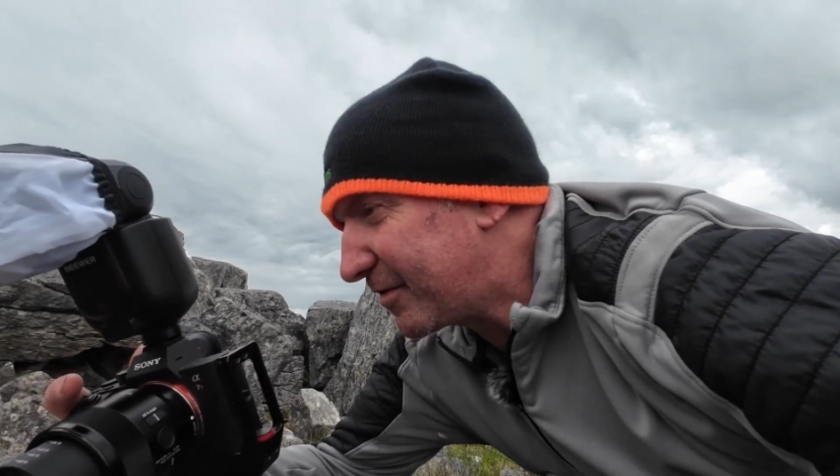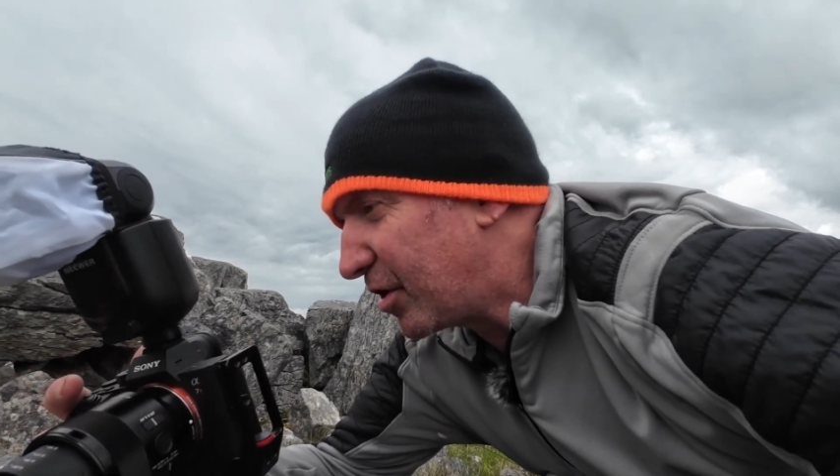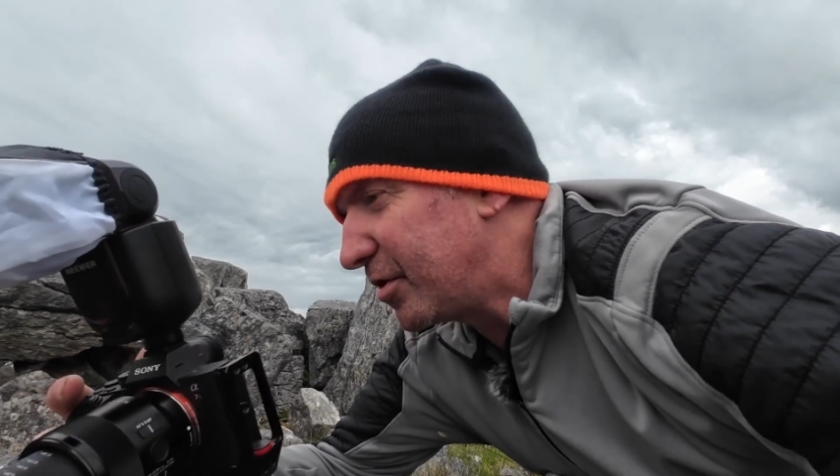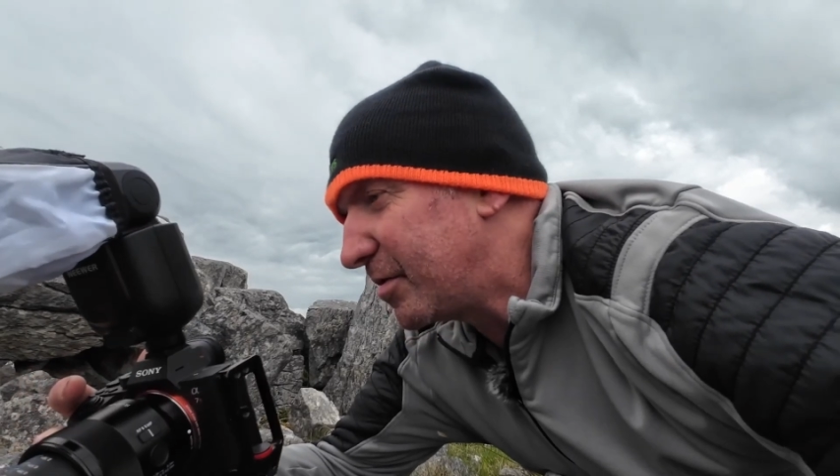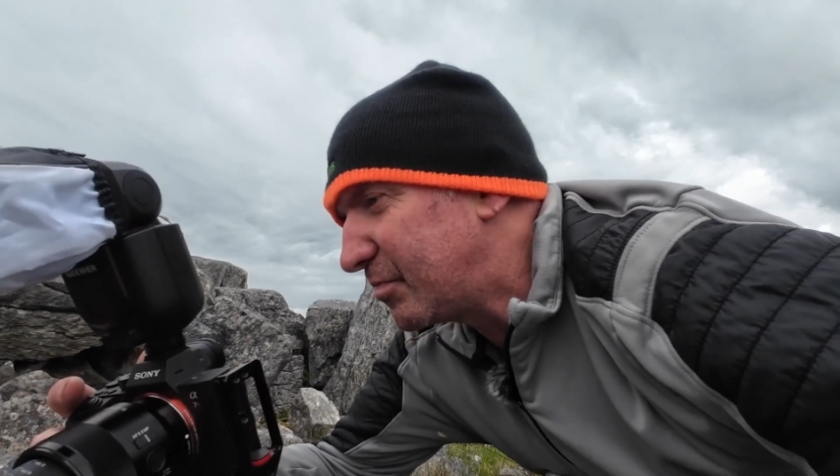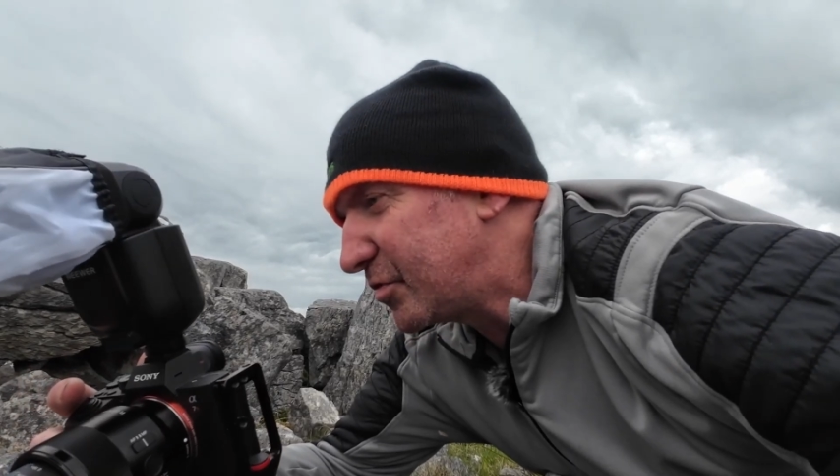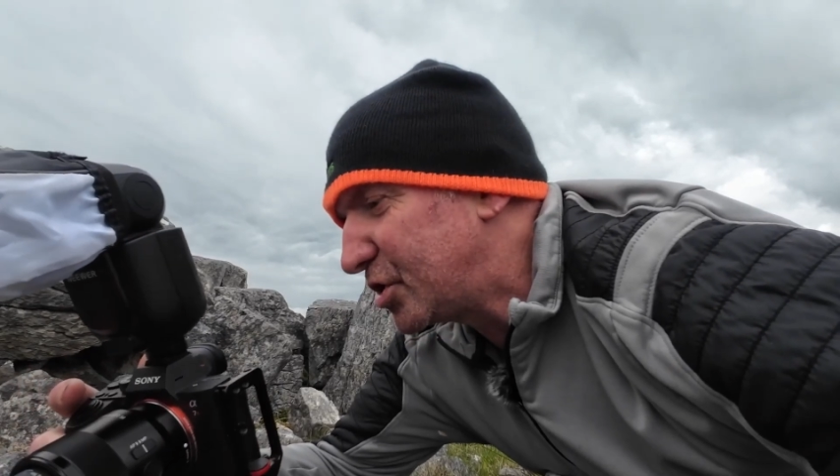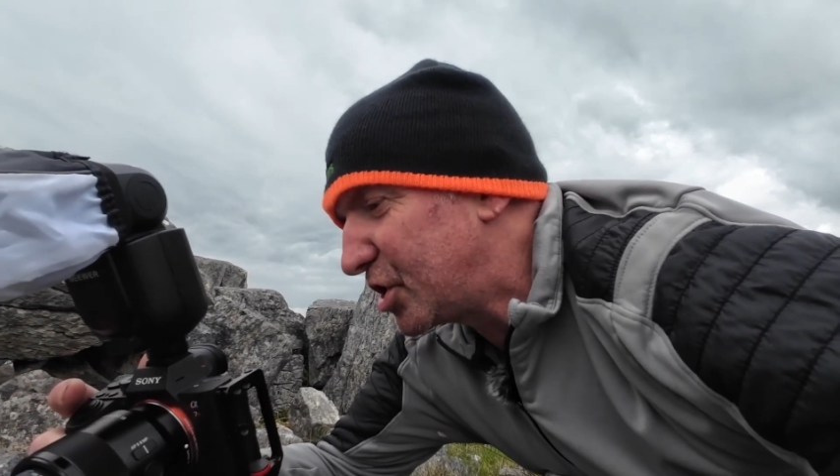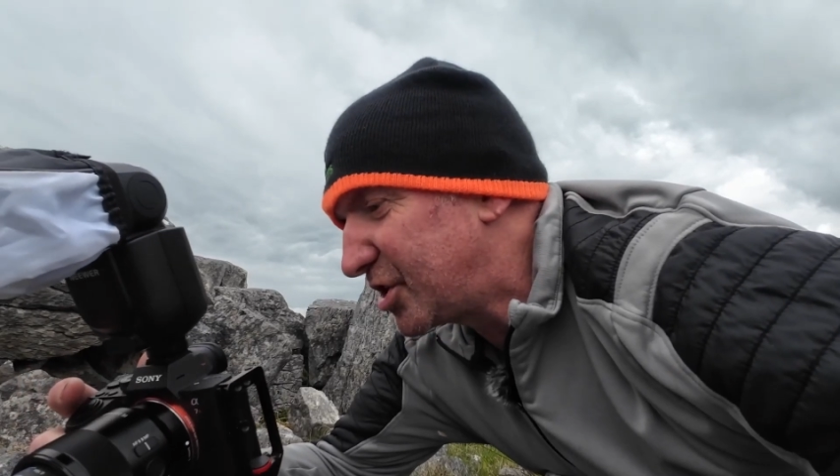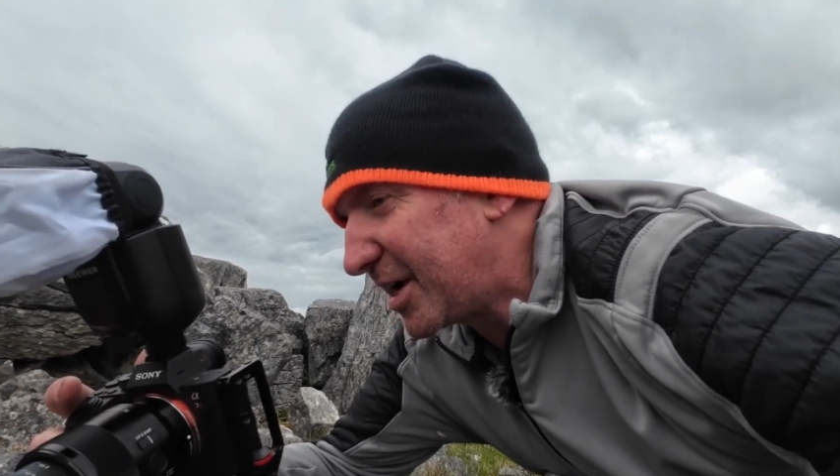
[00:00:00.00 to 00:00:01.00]
got
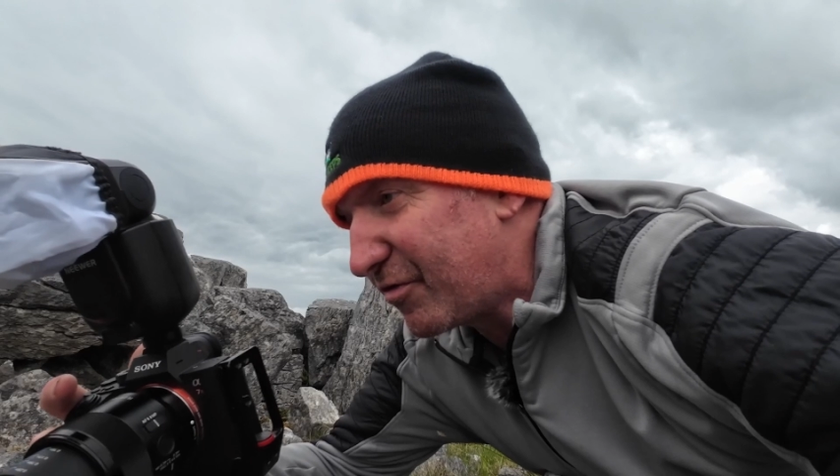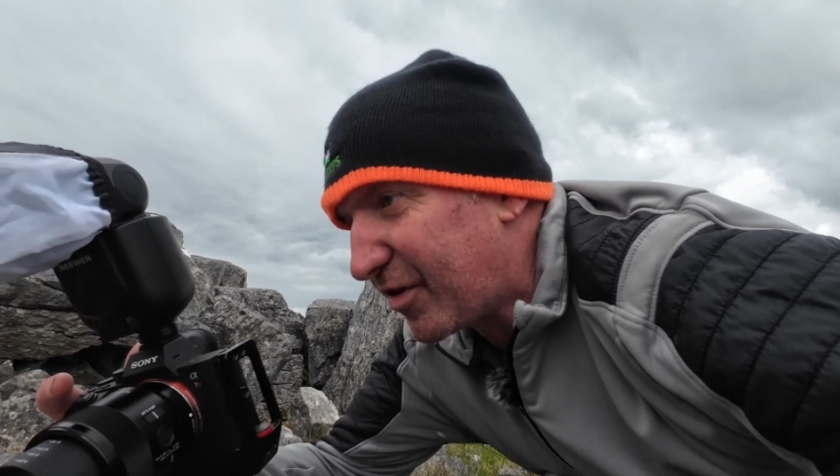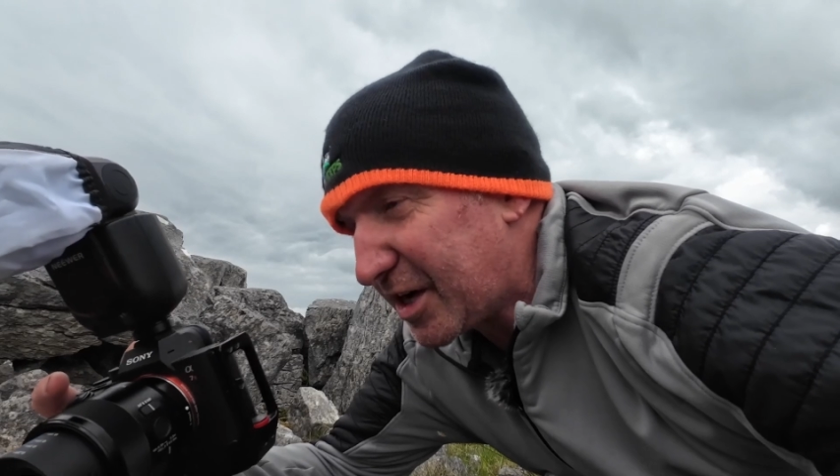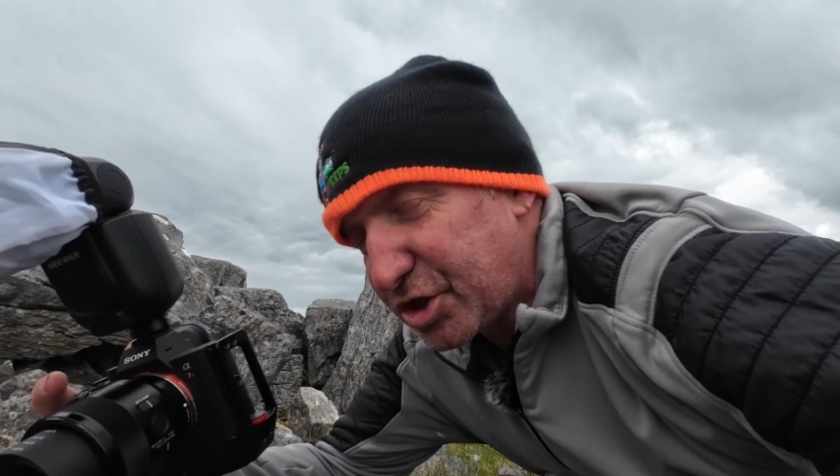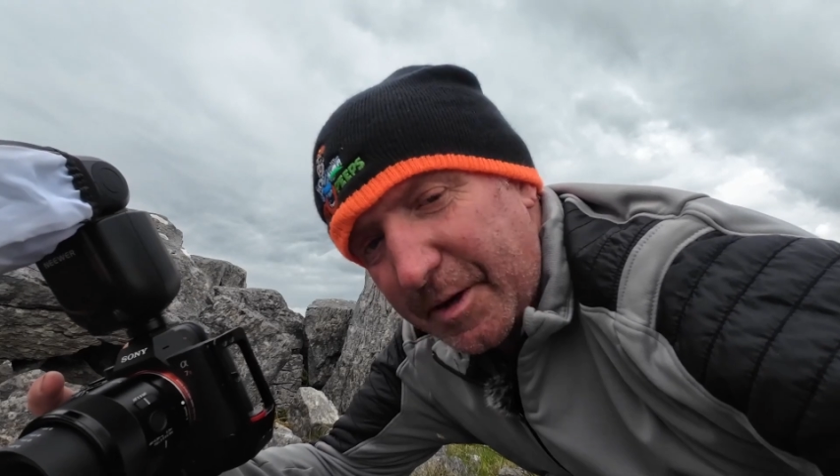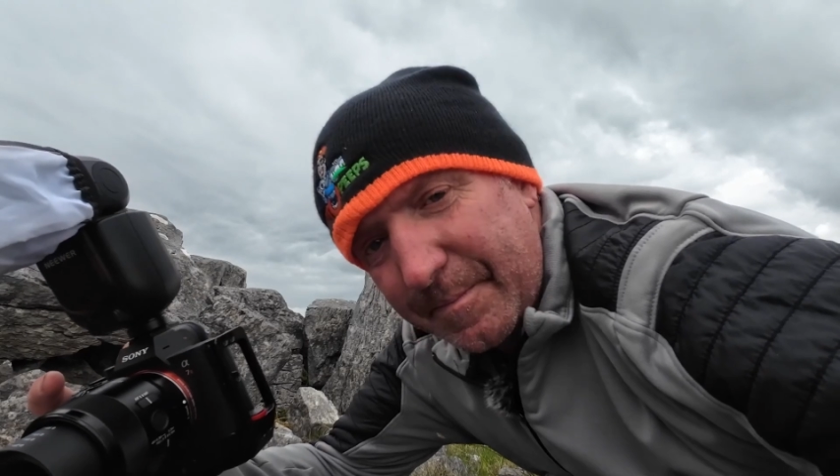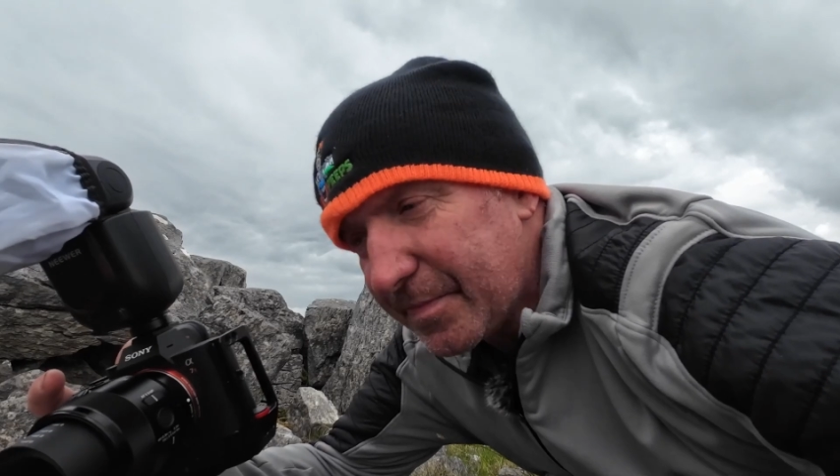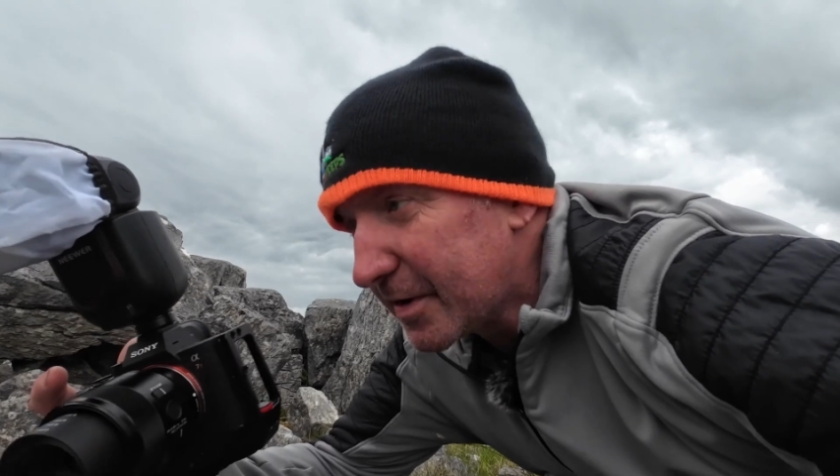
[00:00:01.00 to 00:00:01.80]
just a cheap flash on